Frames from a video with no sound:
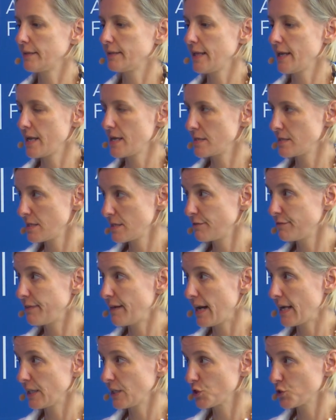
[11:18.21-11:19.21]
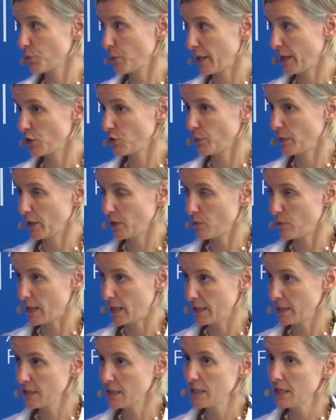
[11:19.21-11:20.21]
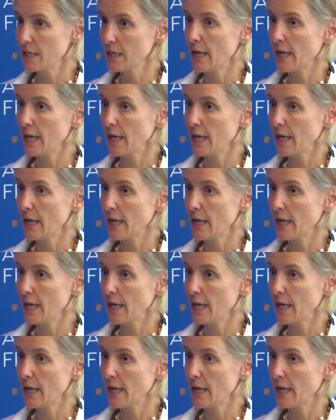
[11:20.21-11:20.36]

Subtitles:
they did file in 2021,